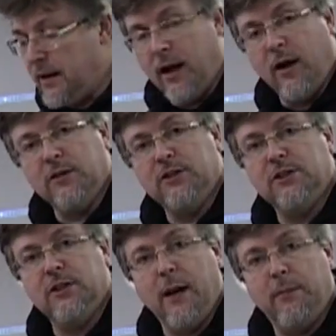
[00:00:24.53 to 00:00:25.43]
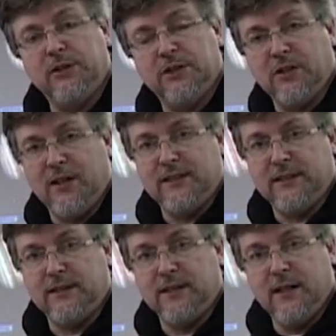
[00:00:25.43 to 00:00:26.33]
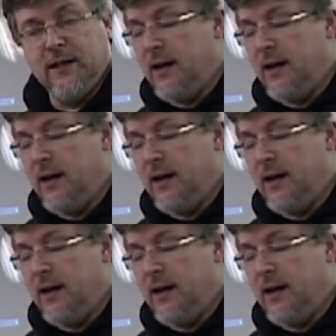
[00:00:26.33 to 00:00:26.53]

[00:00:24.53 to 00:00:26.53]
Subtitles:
large aperture sizes.